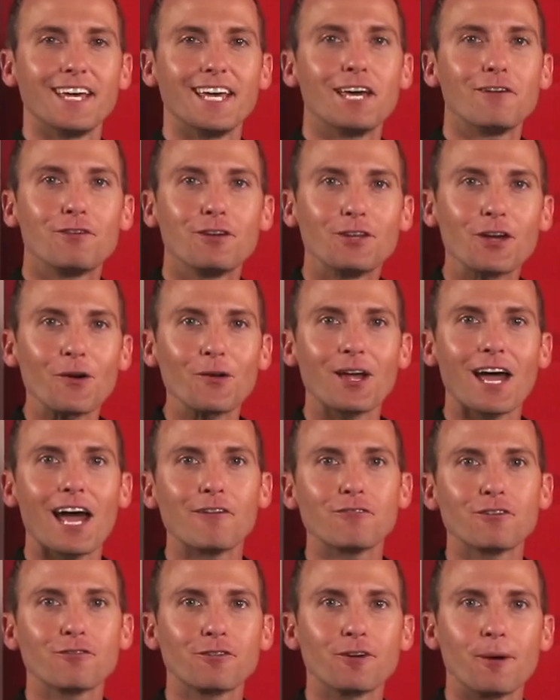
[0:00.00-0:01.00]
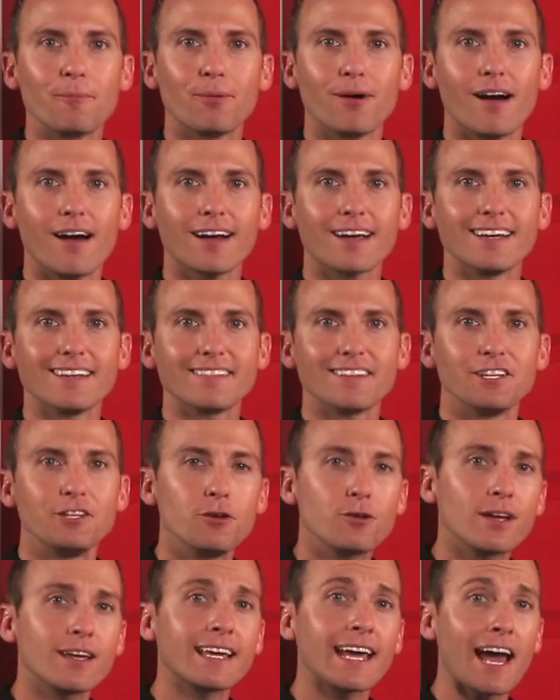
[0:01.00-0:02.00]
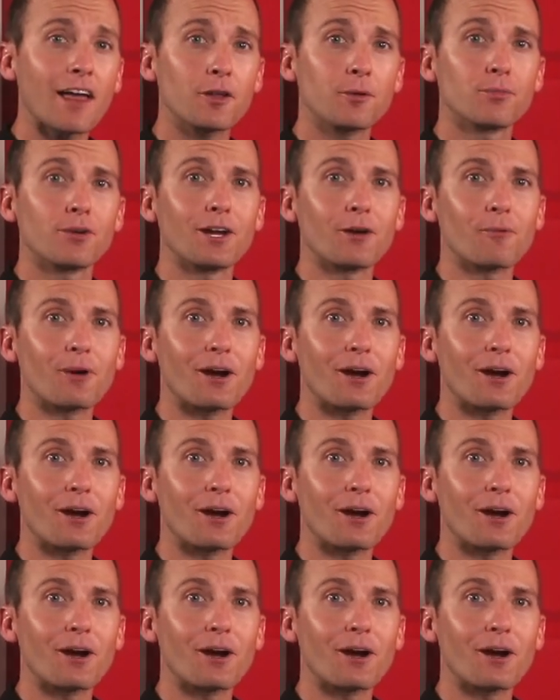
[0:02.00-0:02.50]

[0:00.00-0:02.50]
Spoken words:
If you don't have a front pocket, then you can calibrate